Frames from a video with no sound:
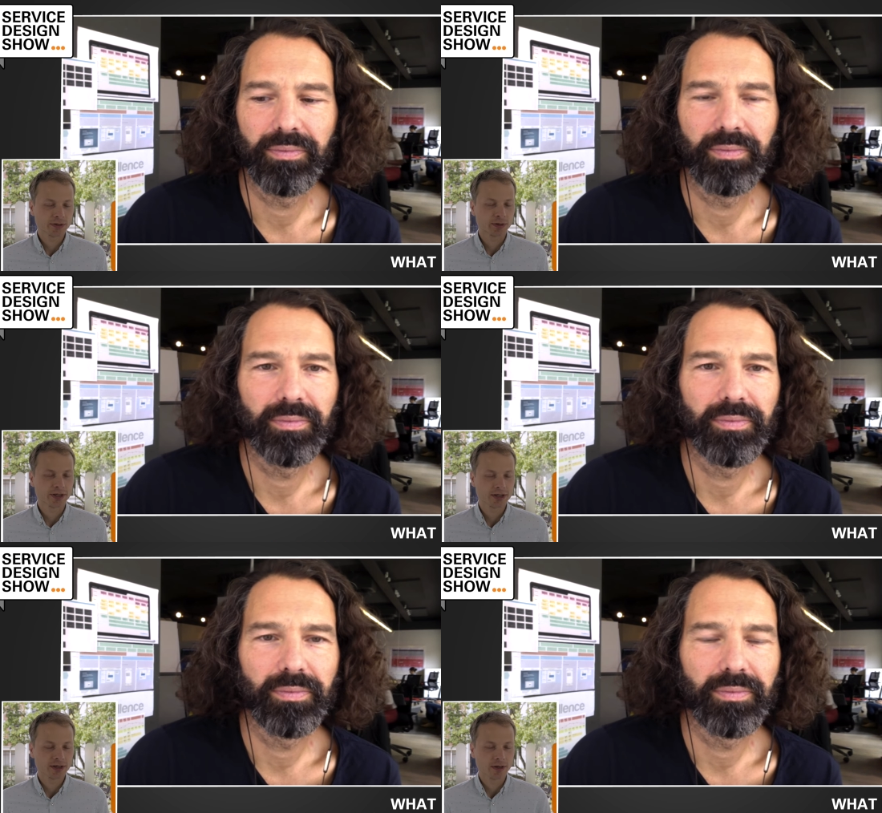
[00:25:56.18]

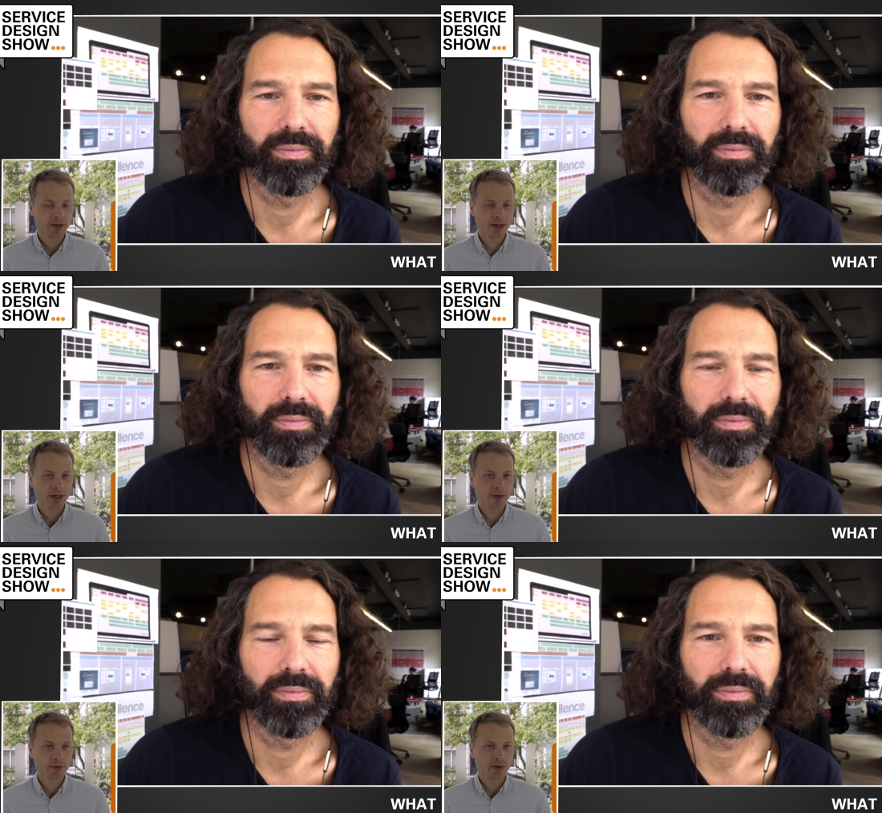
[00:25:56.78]

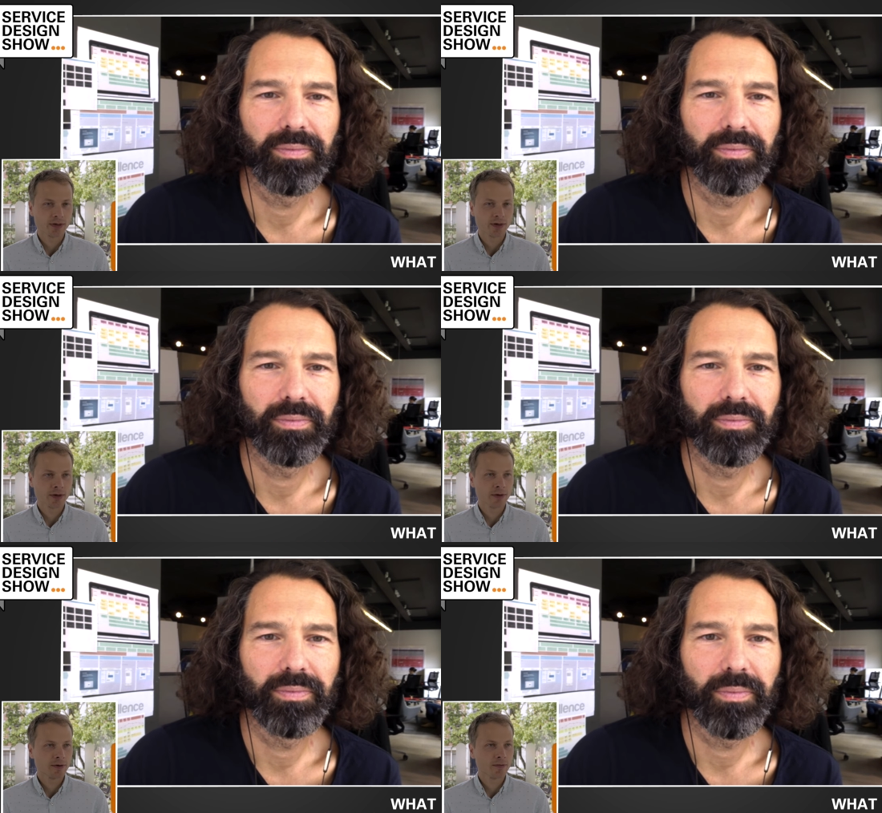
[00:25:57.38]
Speaker 1: traditionally and doing
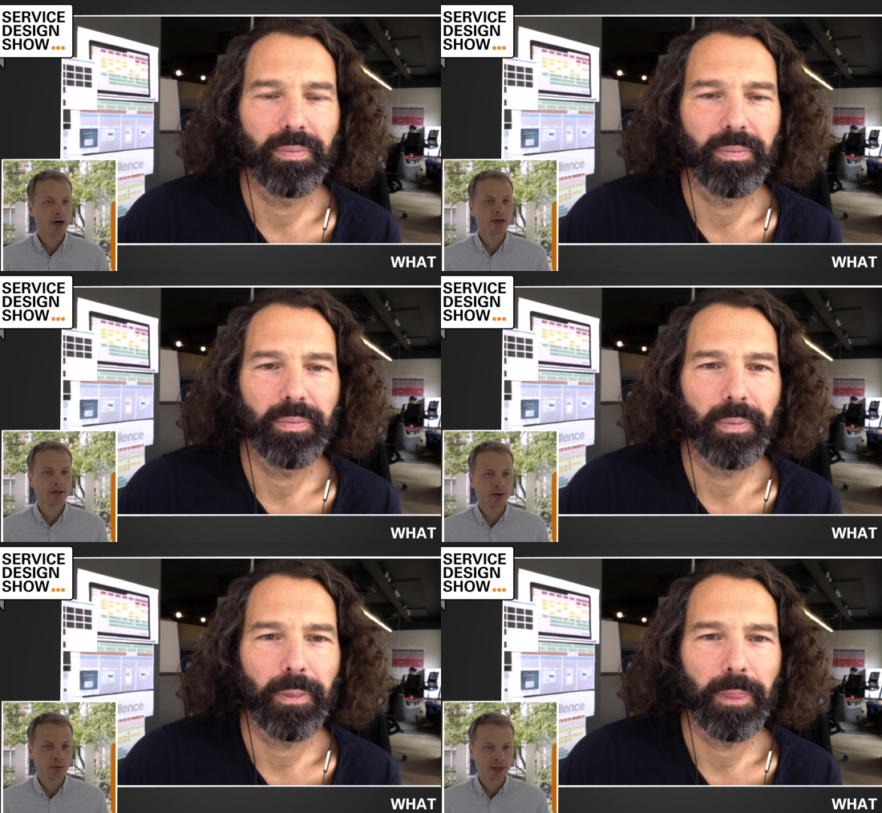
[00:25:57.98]
the
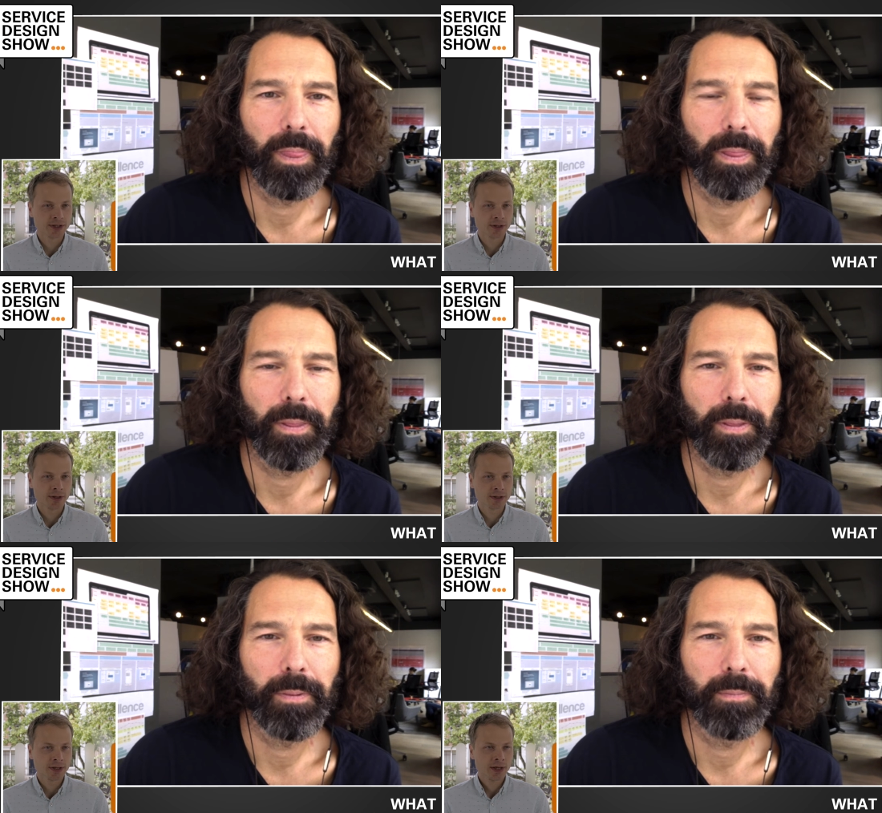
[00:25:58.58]
marketing
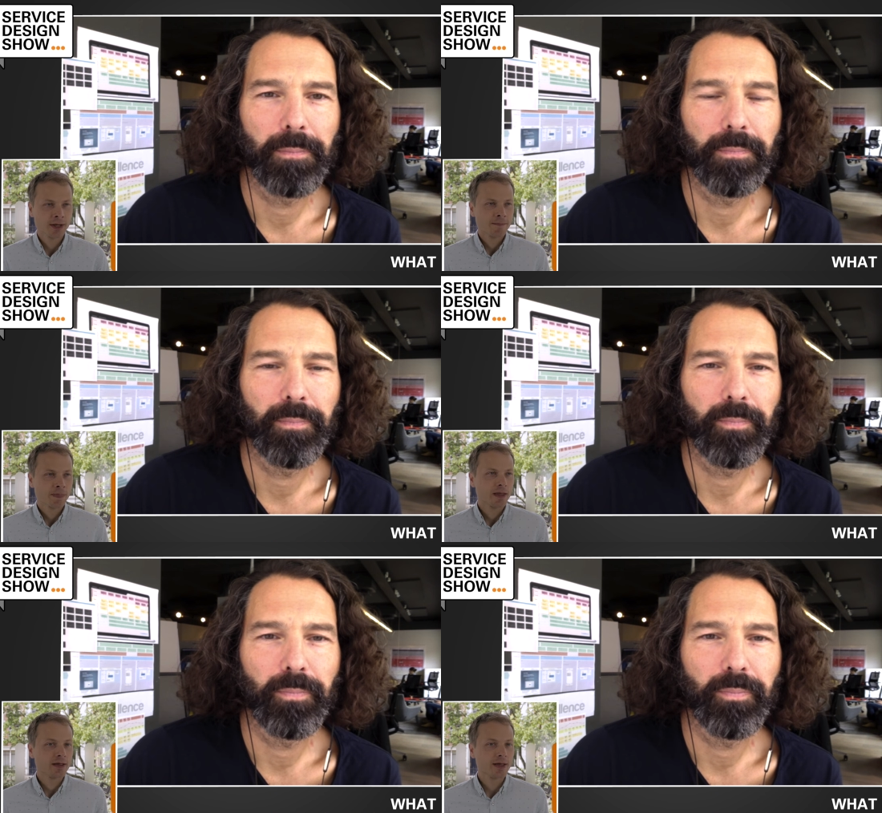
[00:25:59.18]
research.
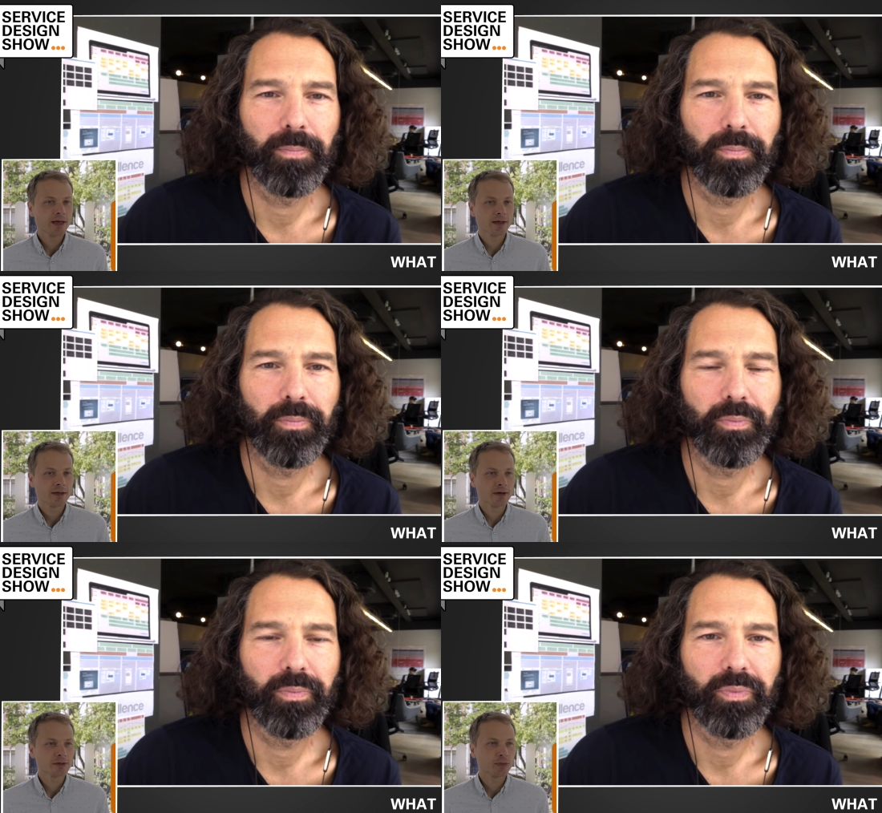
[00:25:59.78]
They,
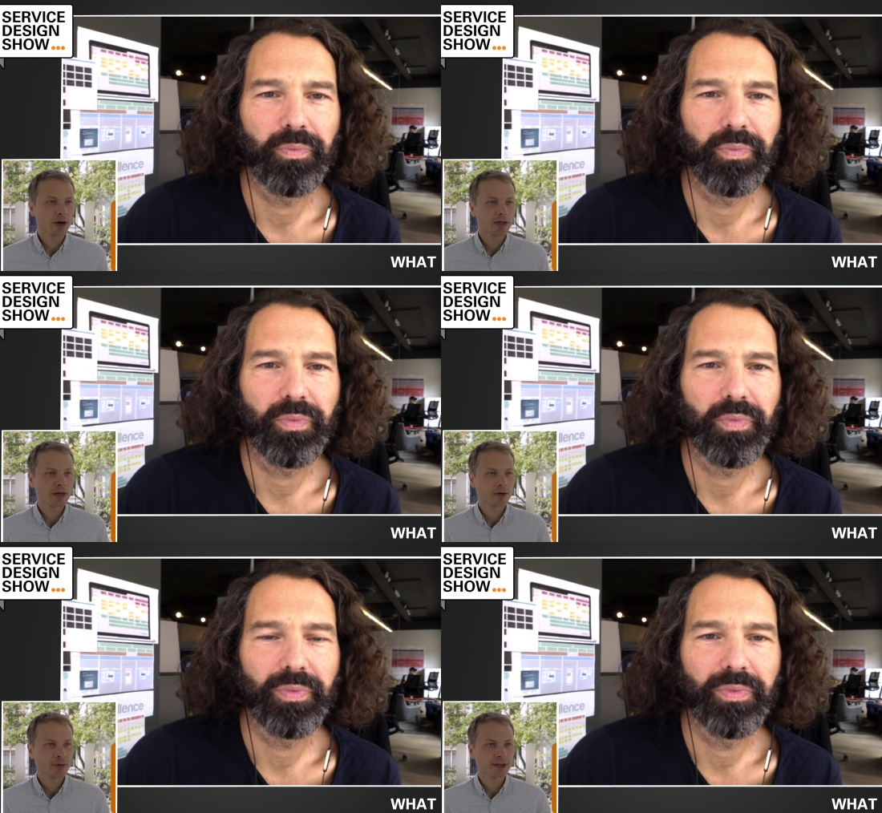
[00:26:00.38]
those
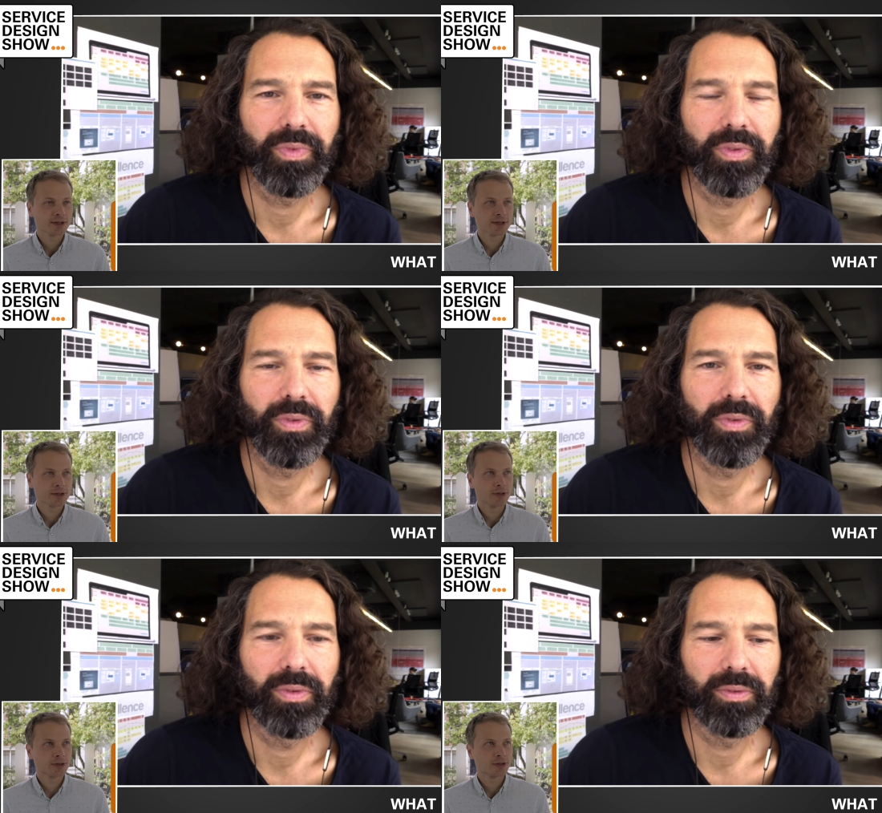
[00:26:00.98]
marketing
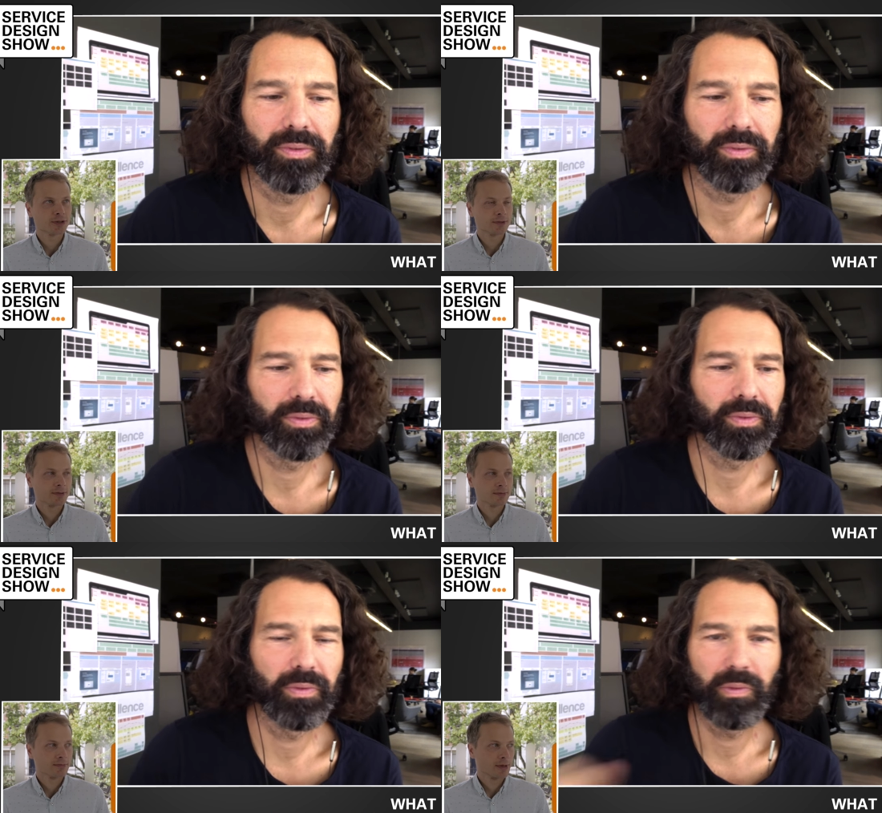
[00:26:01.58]
research
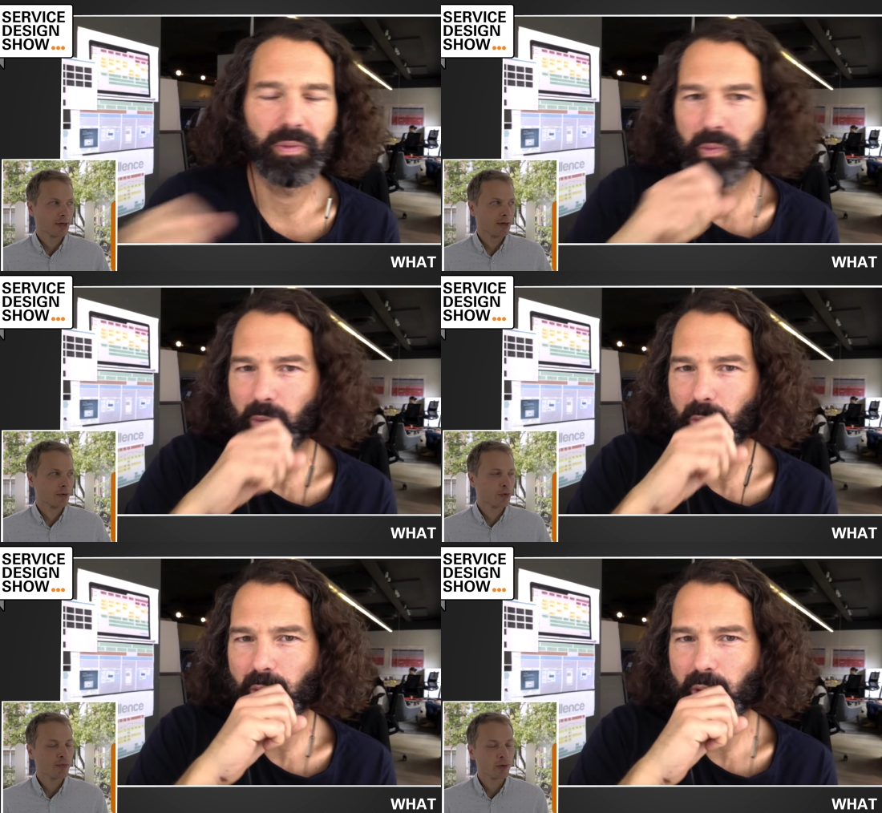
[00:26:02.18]

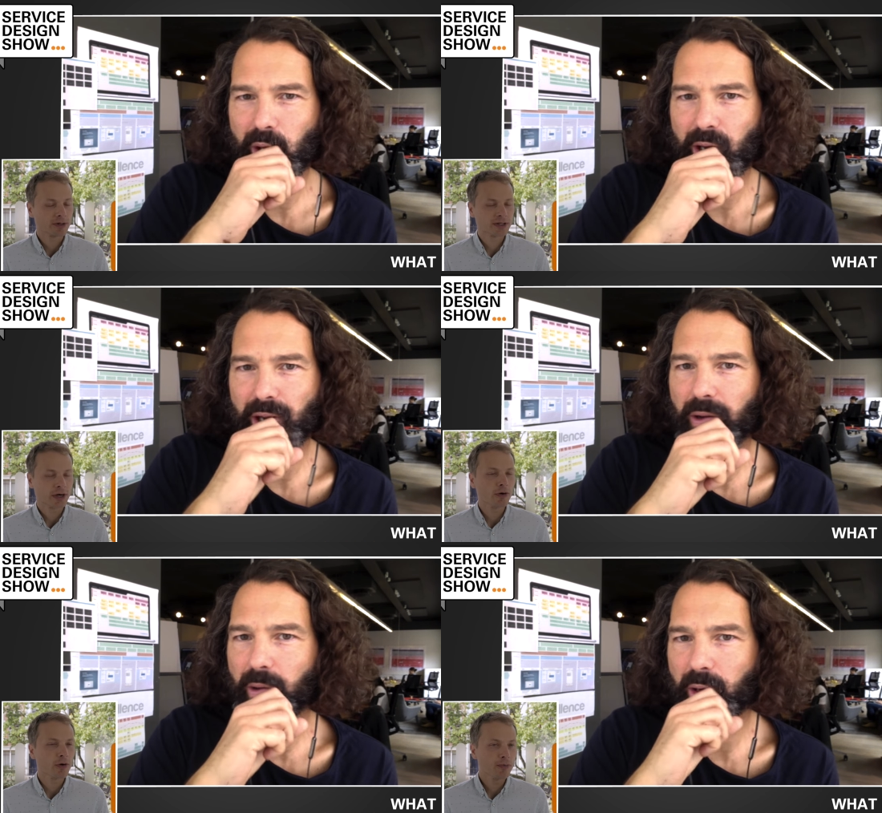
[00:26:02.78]
uh, reports
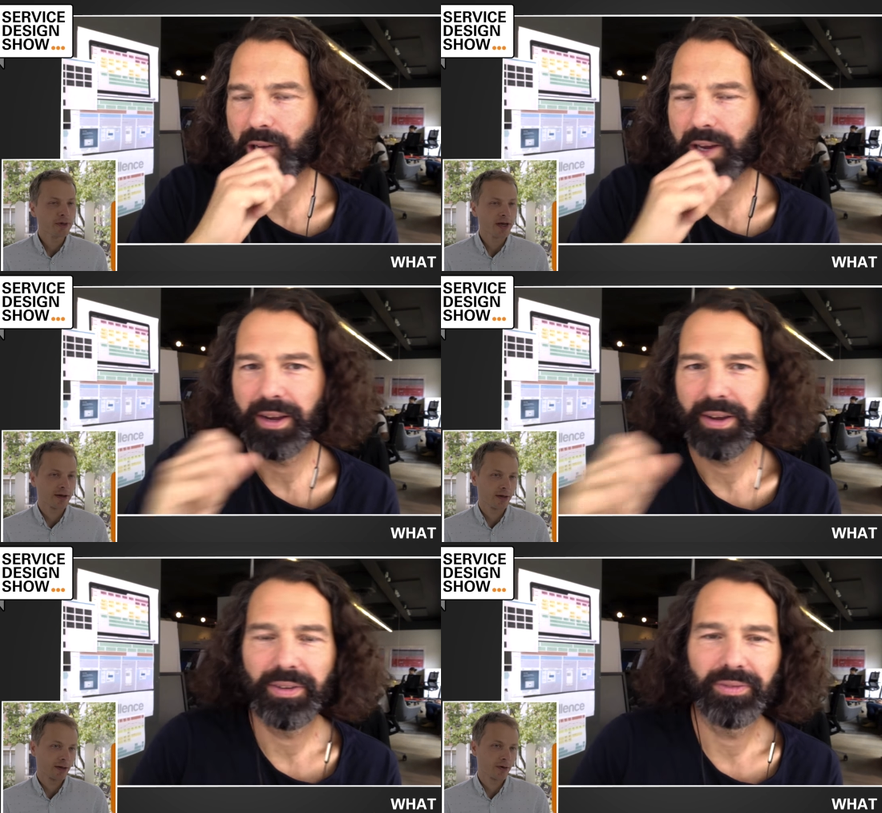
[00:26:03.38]
are
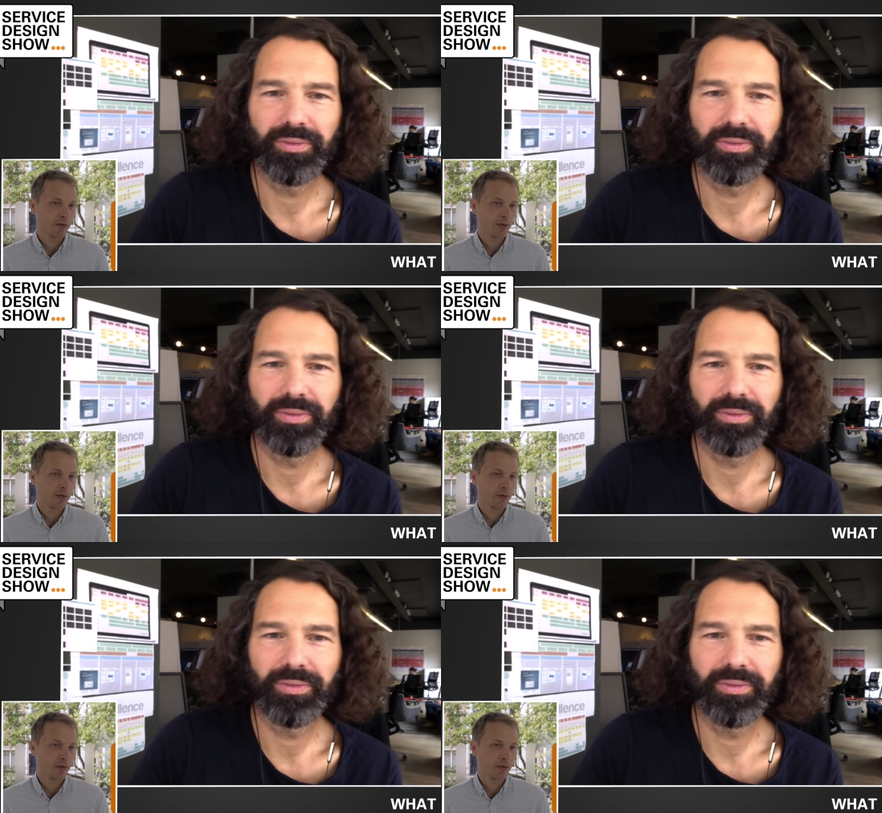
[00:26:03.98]
updated